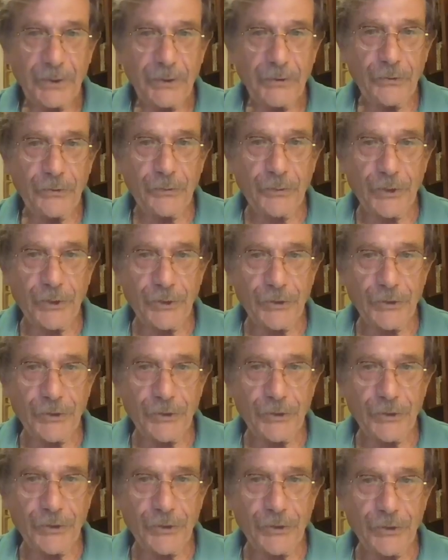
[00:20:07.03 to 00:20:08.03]
you can
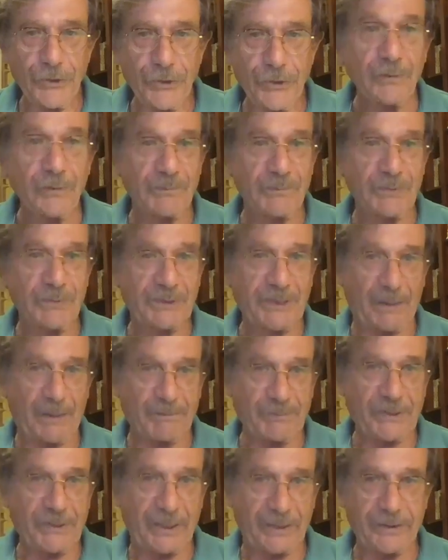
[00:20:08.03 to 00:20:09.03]
choose random
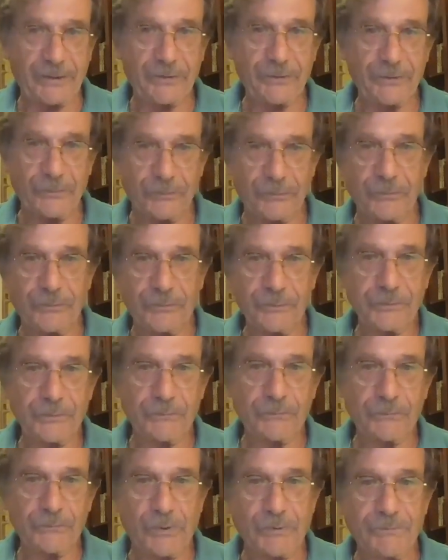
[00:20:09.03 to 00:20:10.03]
subset to
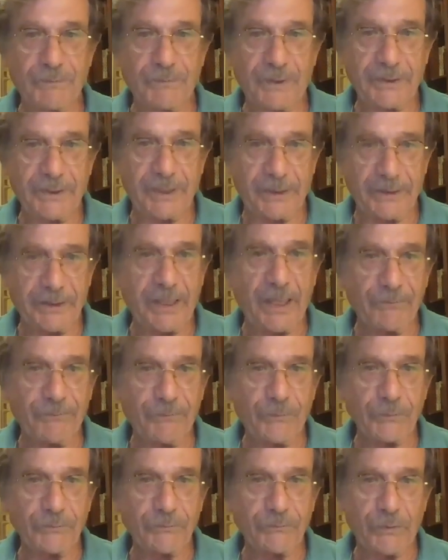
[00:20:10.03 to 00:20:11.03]
cross-validate,
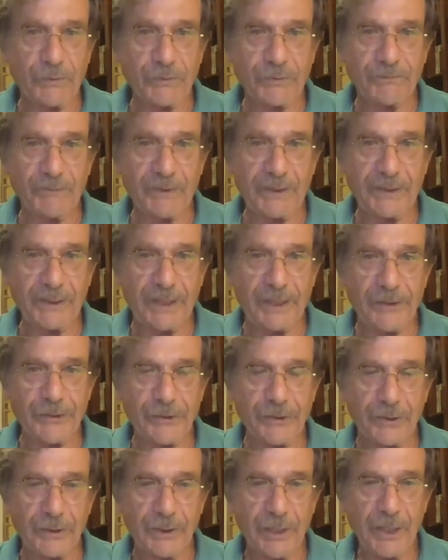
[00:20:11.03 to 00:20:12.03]
k-fold
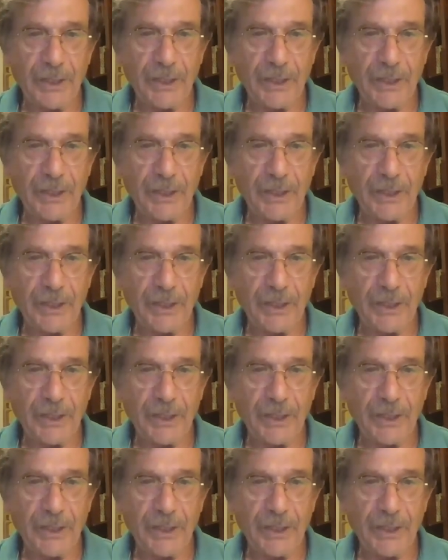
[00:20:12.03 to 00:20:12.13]
cross-validation.